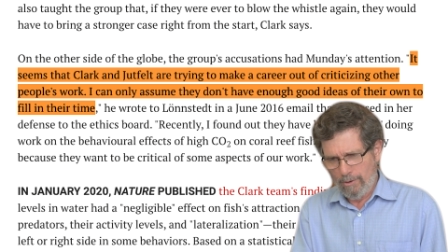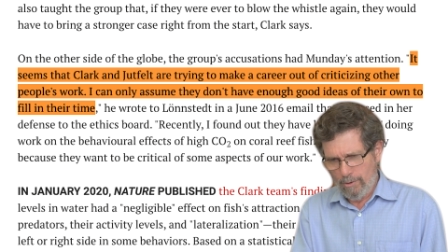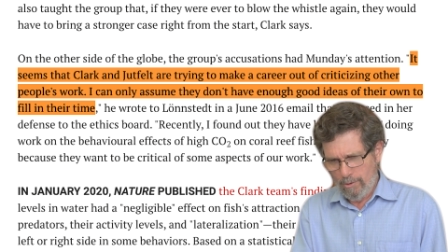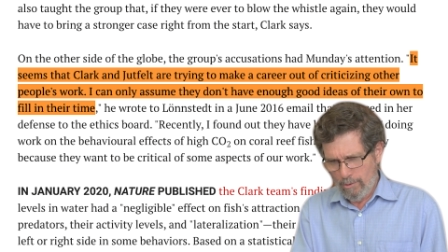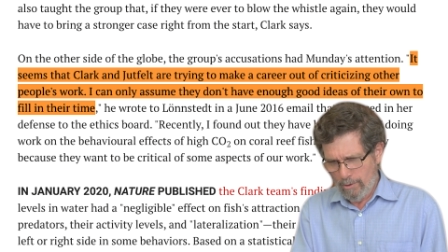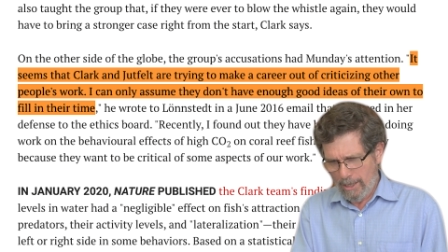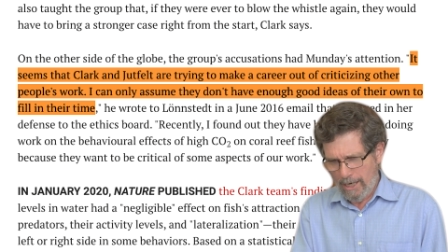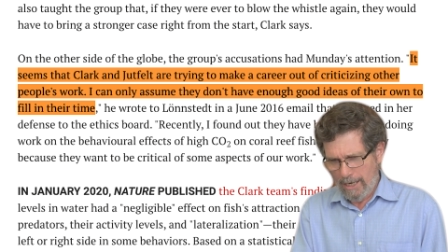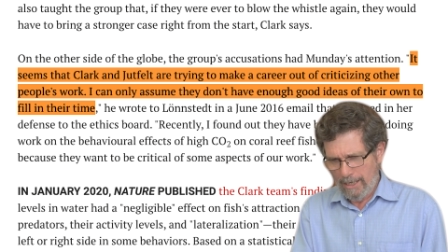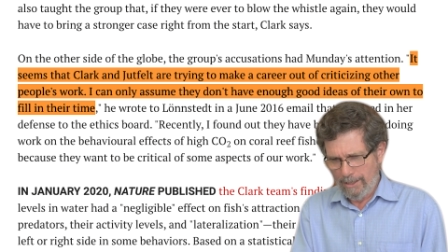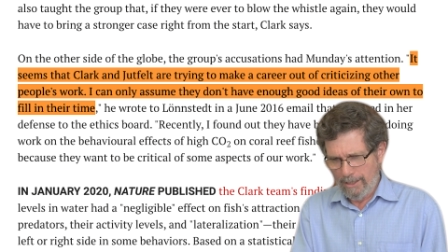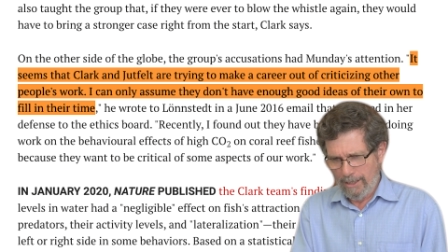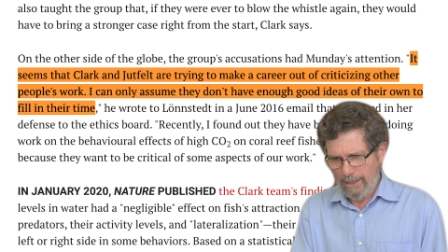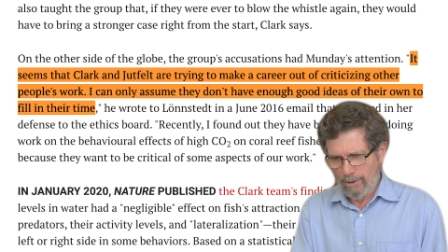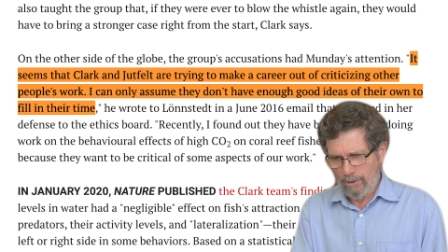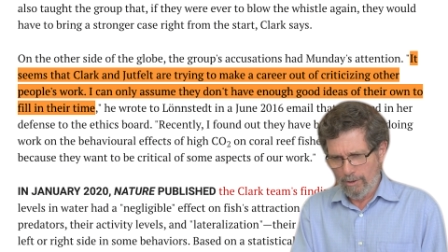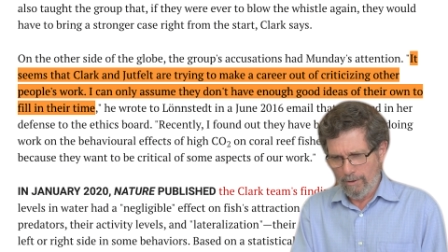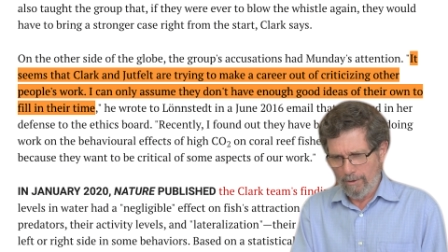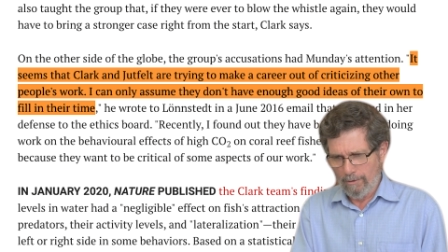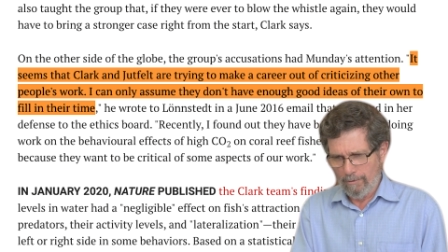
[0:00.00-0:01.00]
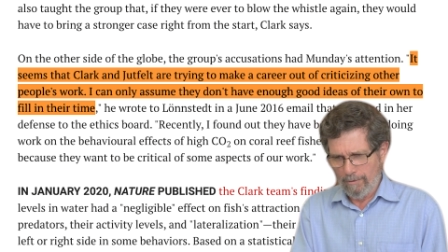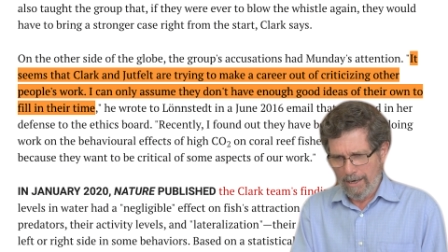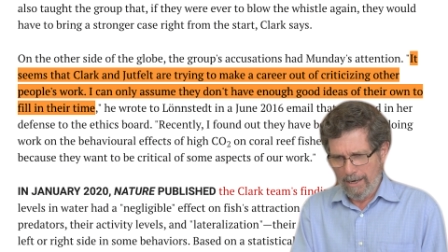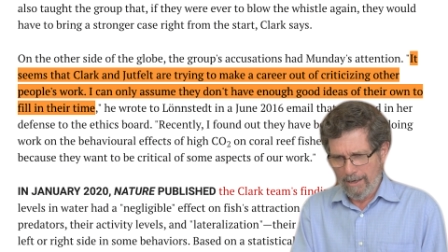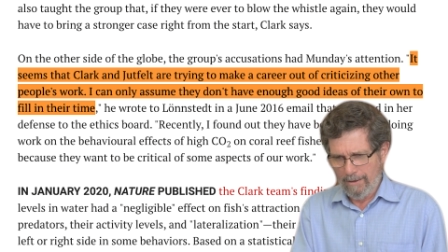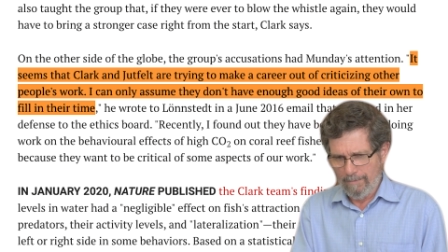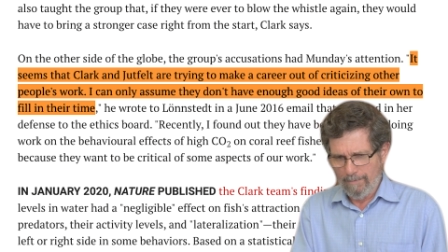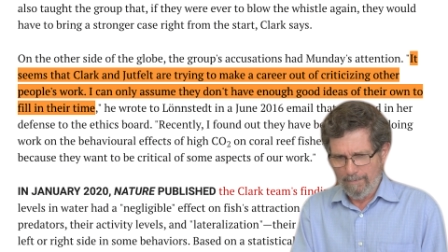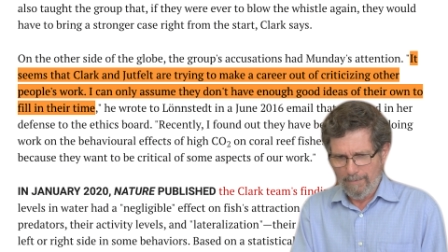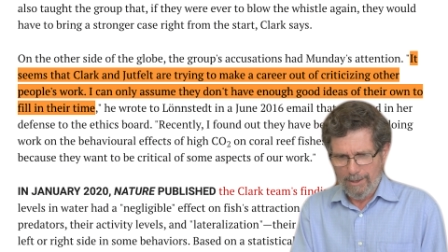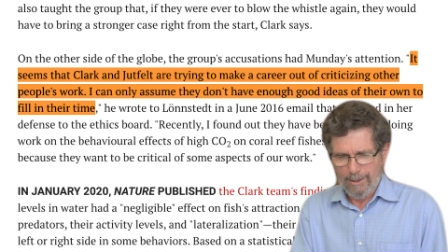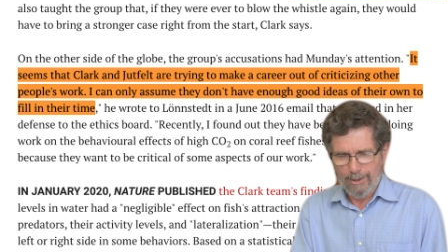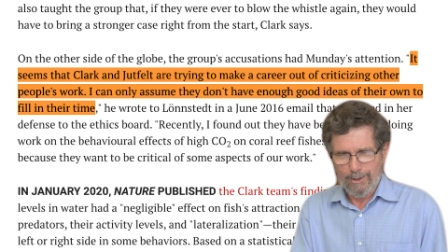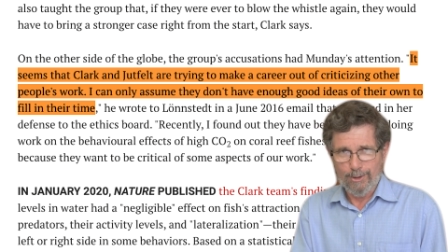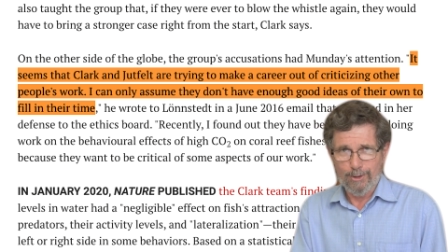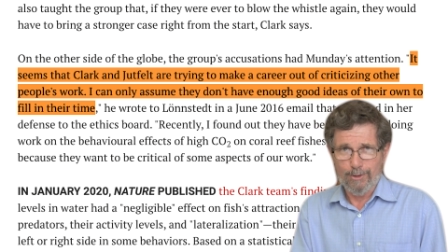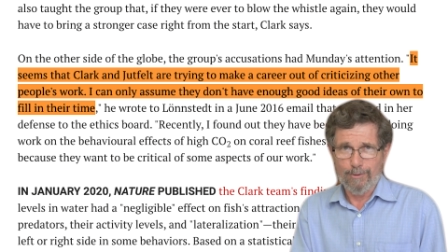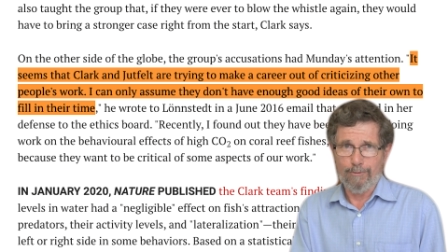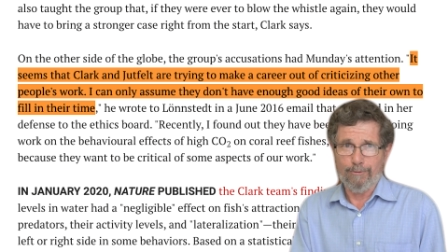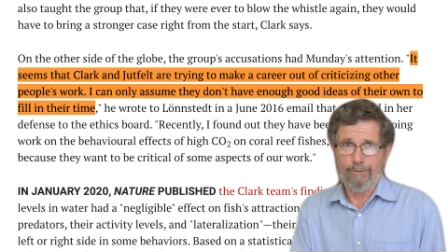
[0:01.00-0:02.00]
good ideas of their own
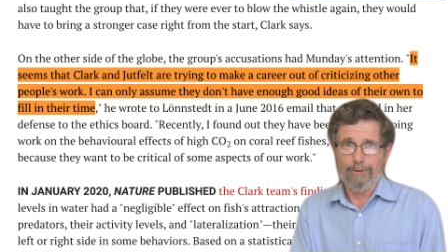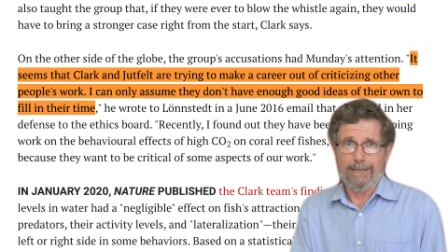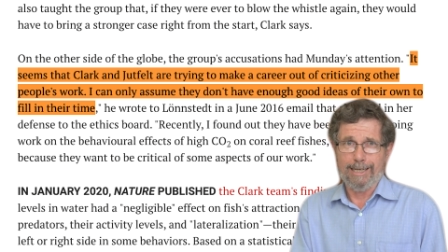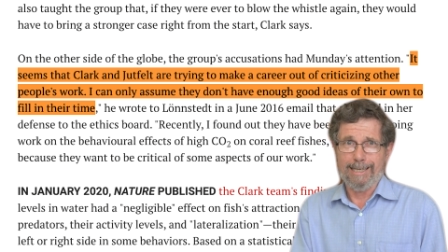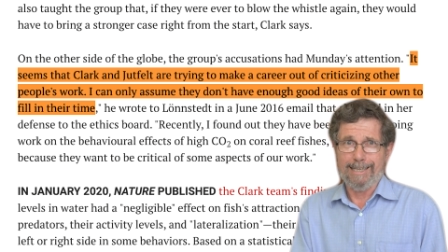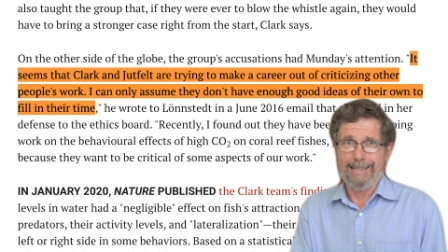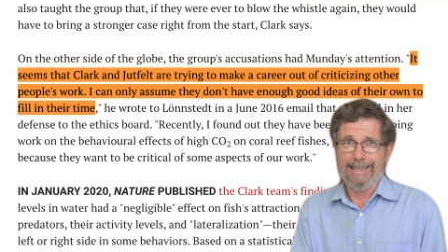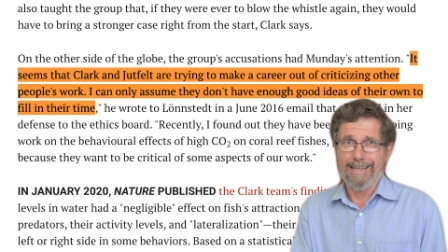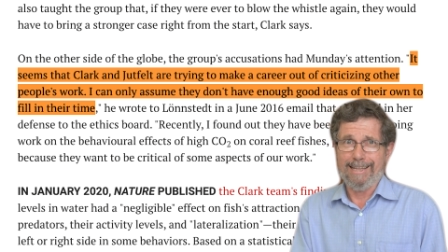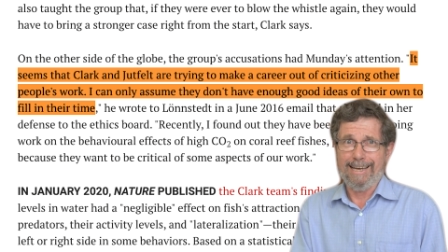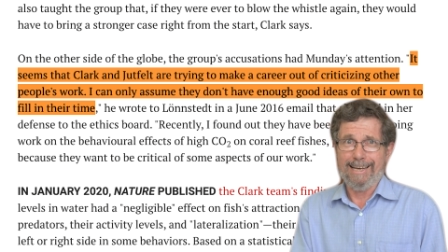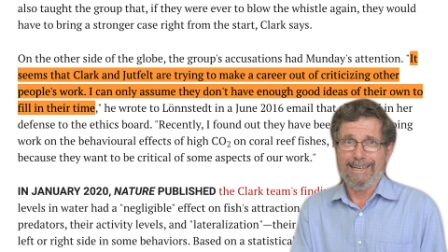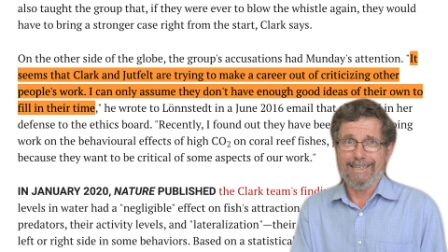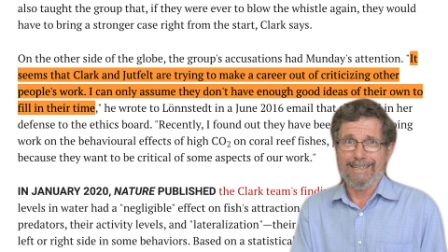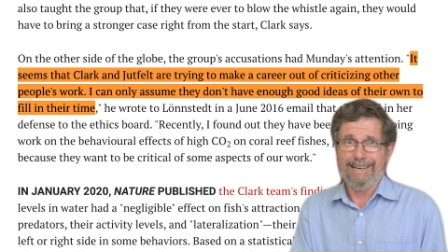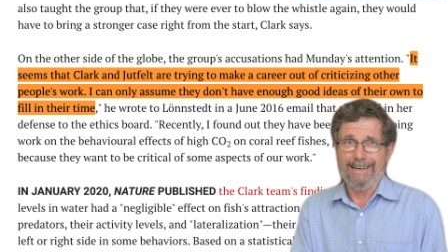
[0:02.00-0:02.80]
to fill in their